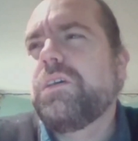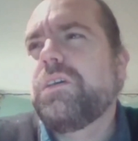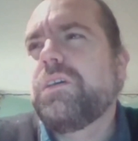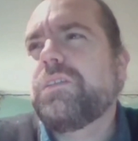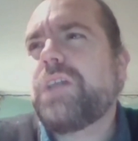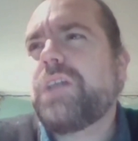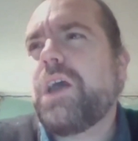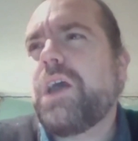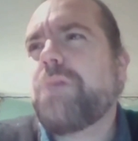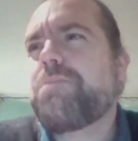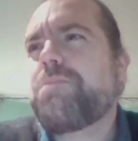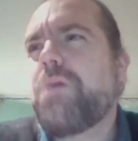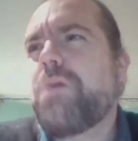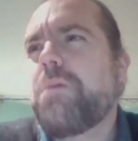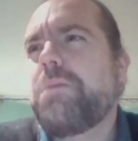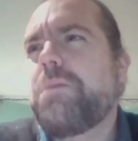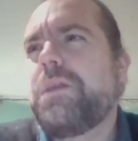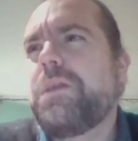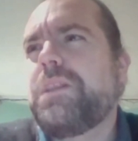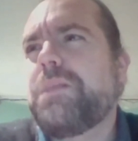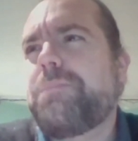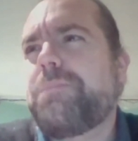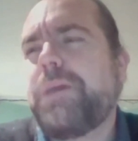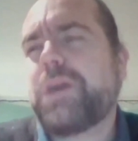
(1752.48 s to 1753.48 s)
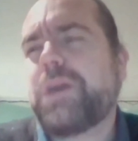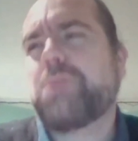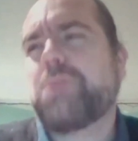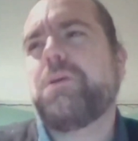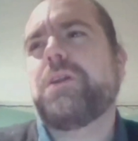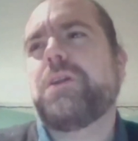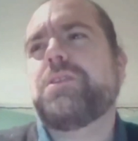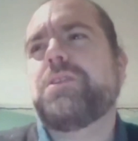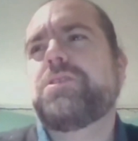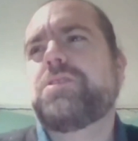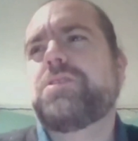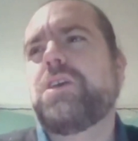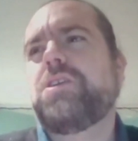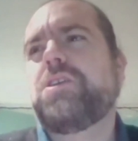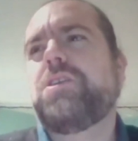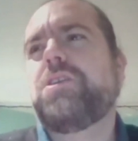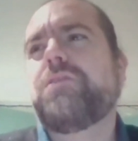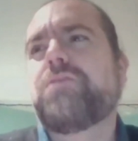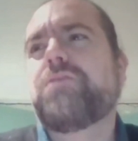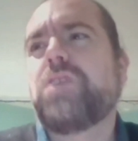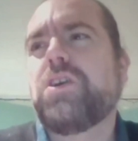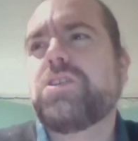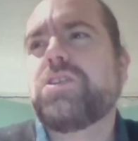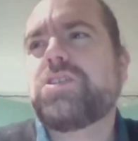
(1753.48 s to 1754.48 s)
they're probably the big ones. So
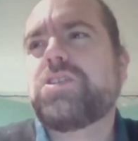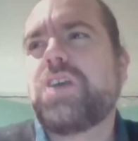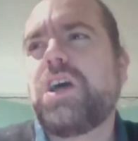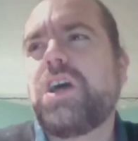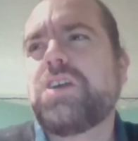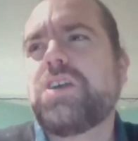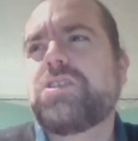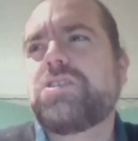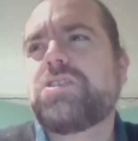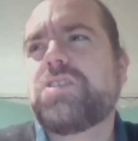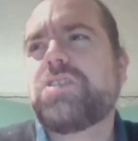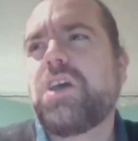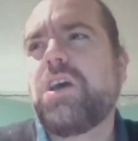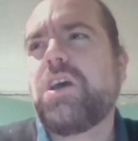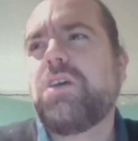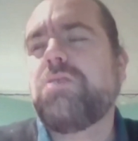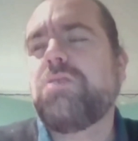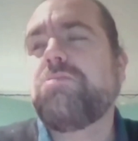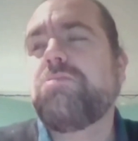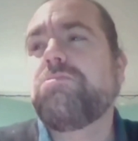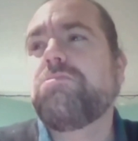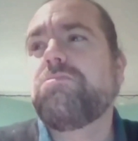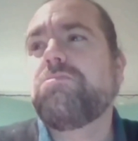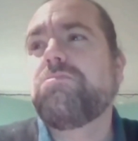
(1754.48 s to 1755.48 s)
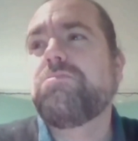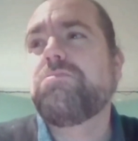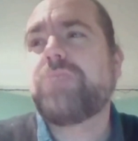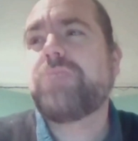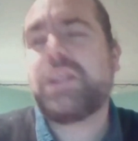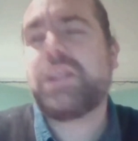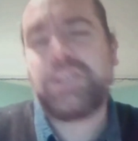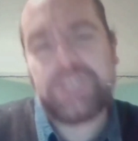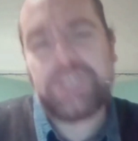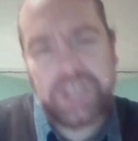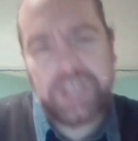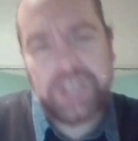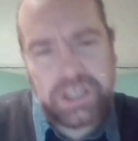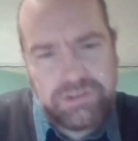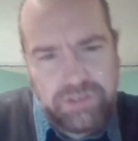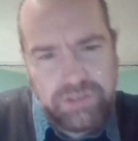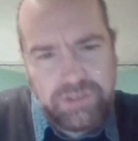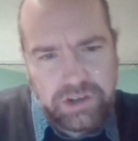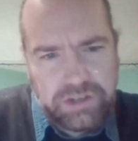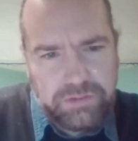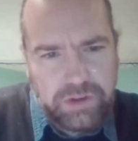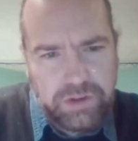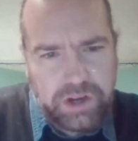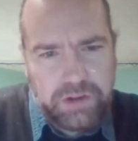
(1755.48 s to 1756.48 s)
you've got Touchstone, then Sex,
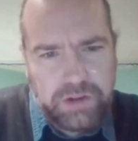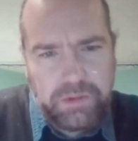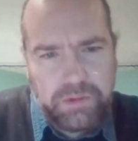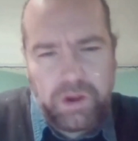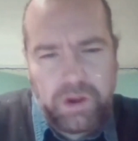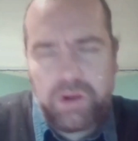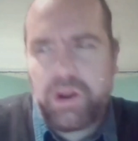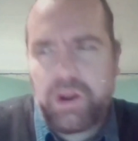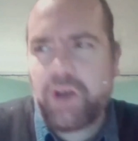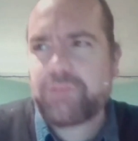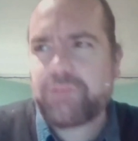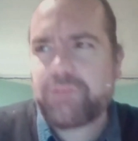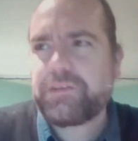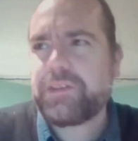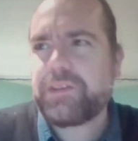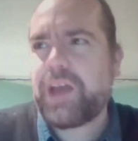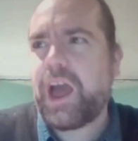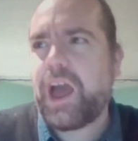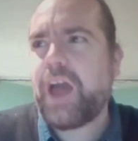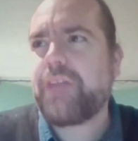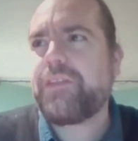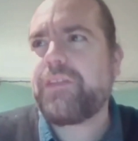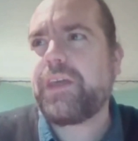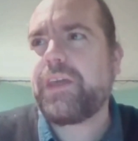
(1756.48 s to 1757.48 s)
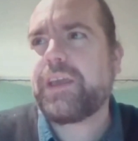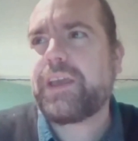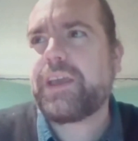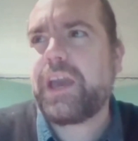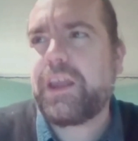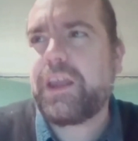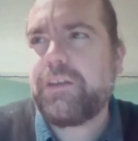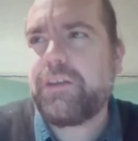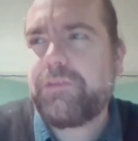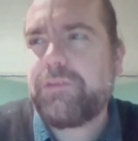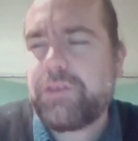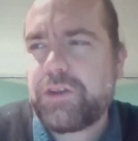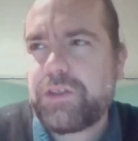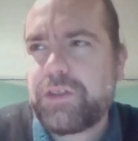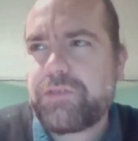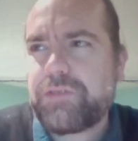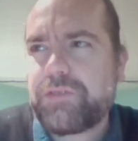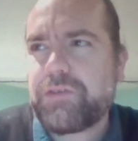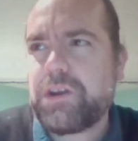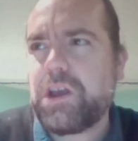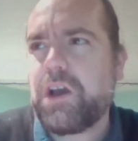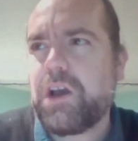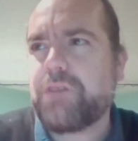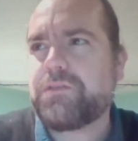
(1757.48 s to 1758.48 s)
Drugs and Rock and Roll after that, then Cannon Fodder
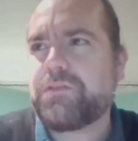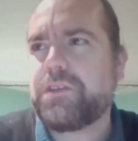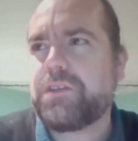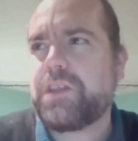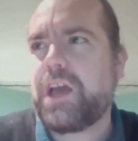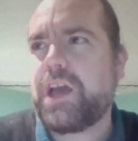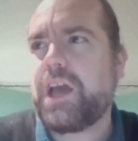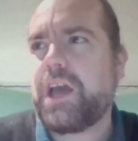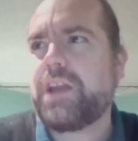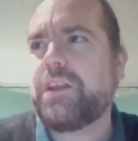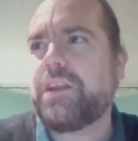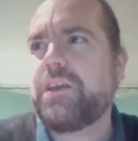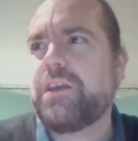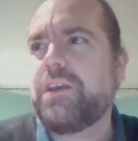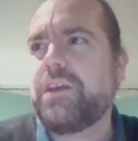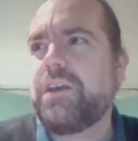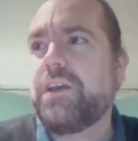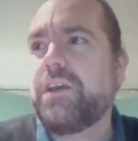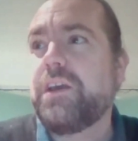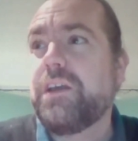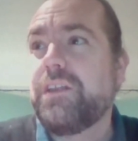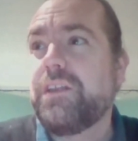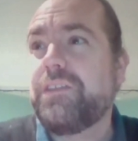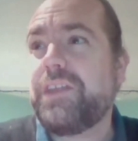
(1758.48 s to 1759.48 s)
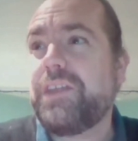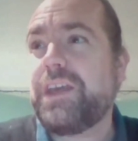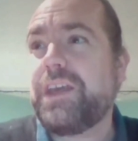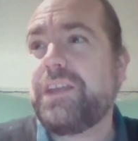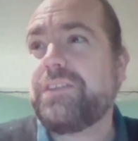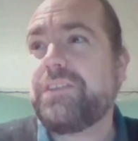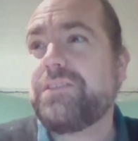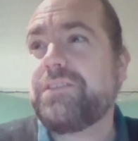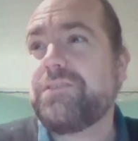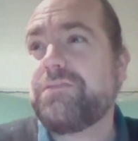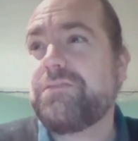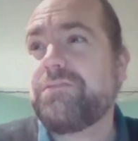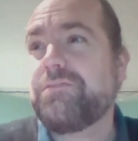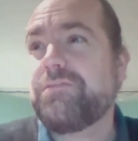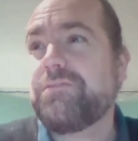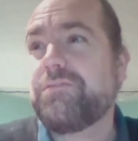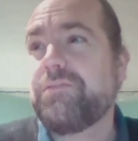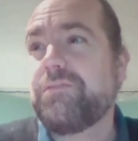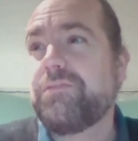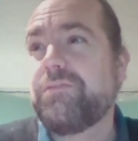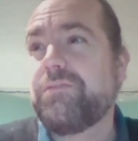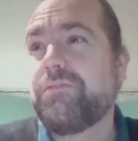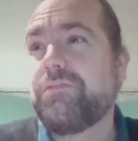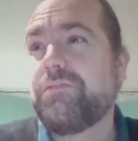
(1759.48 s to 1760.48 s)
3 after that, then
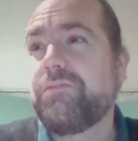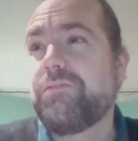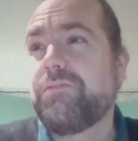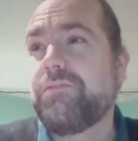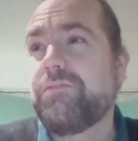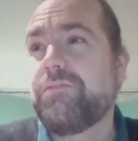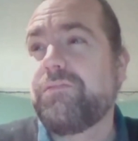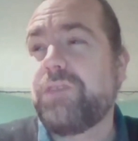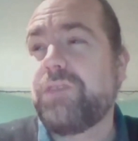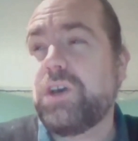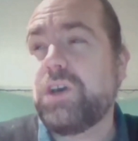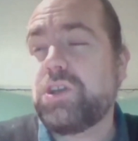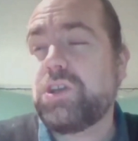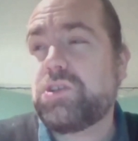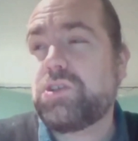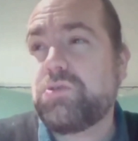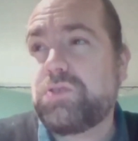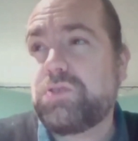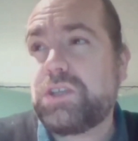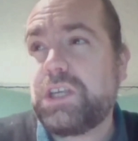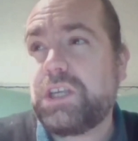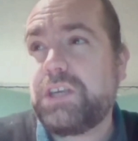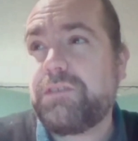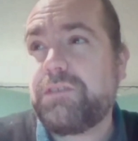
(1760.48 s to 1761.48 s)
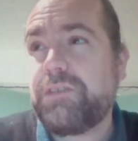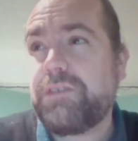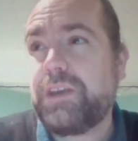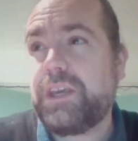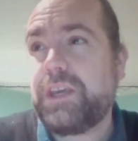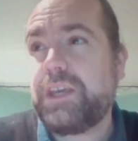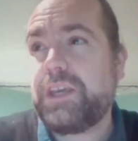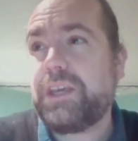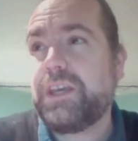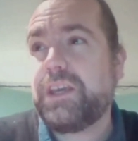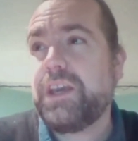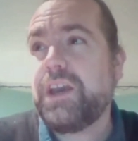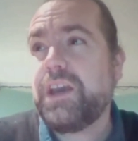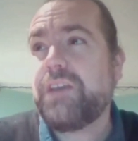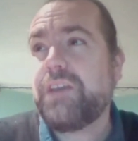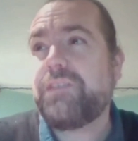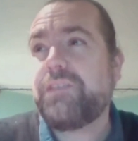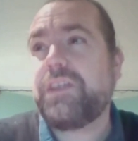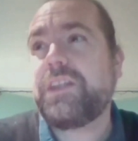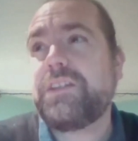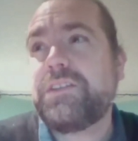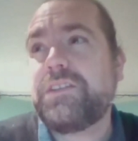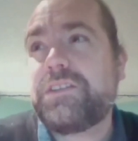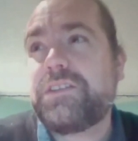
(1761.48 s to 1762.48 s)
Virtual TV,
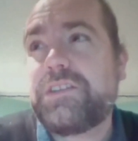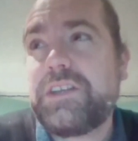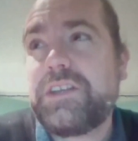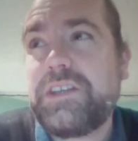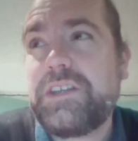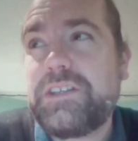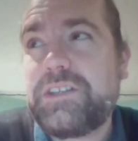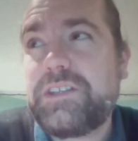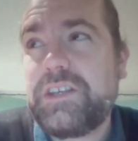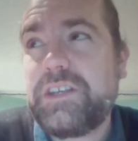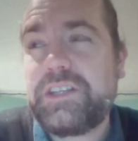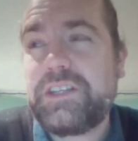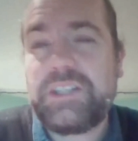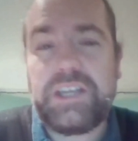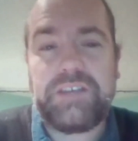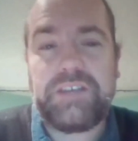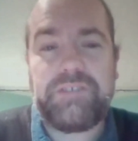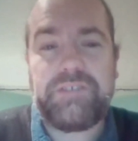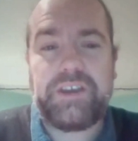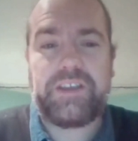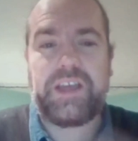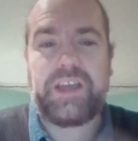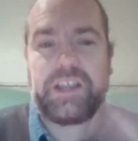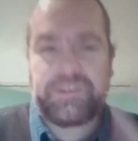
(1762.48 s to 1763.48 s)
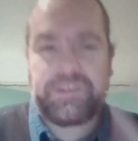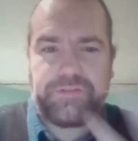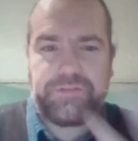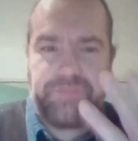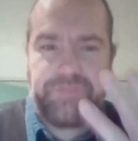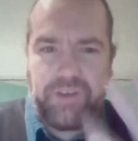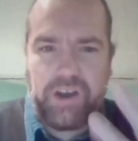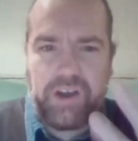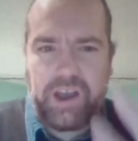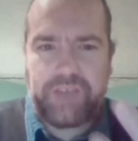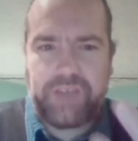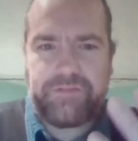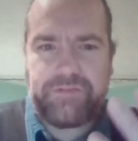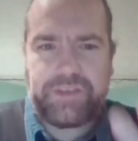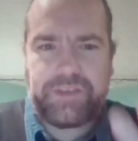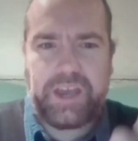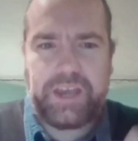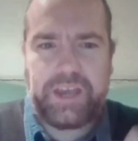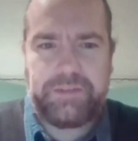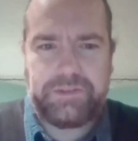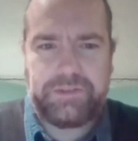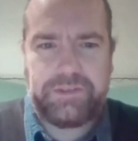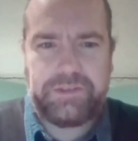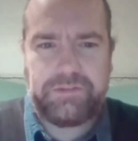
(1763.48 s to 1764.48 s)
then CCTV. That's 5
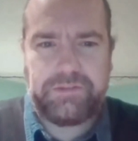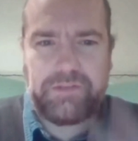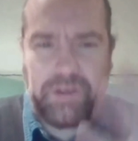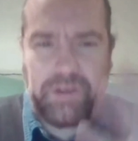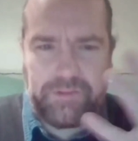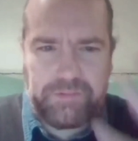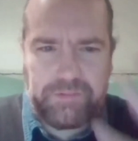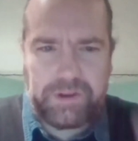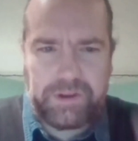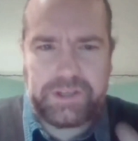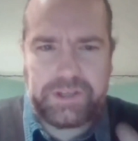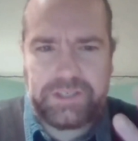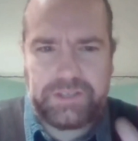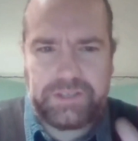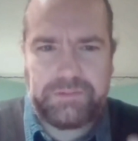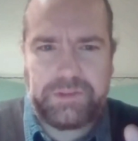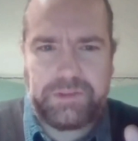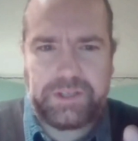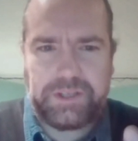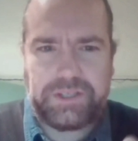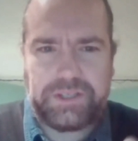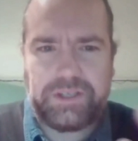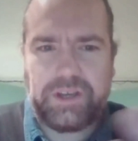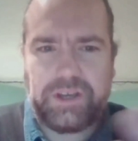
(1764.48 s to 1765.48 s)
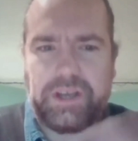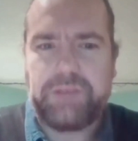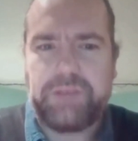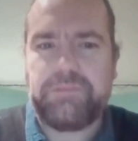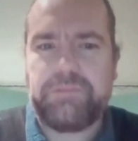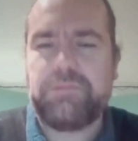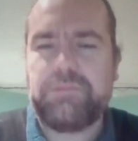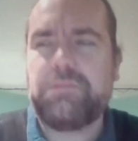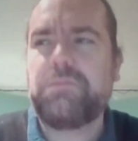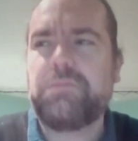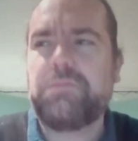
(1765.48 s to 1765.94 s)
games where I've wasted my time.